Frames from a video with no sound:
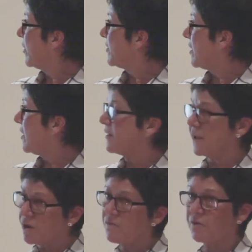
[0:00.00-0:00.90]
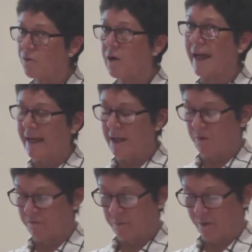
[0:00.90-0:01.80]
But the overall aim
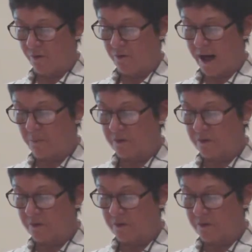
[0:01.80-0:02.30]
of the programme